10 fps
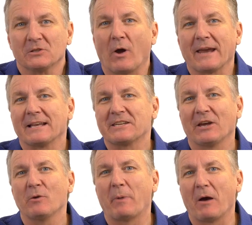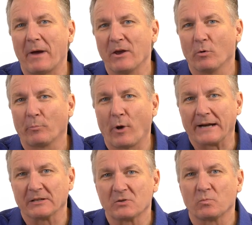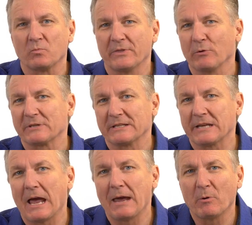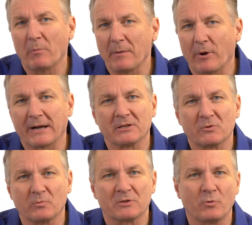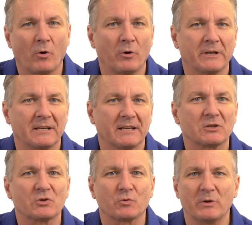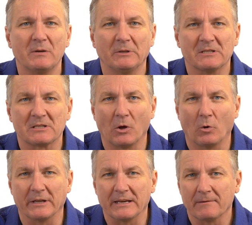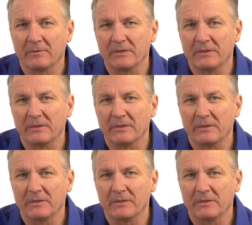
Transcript: So I can tell you about my own practice. There was a time when my practice was growing extremely slowly.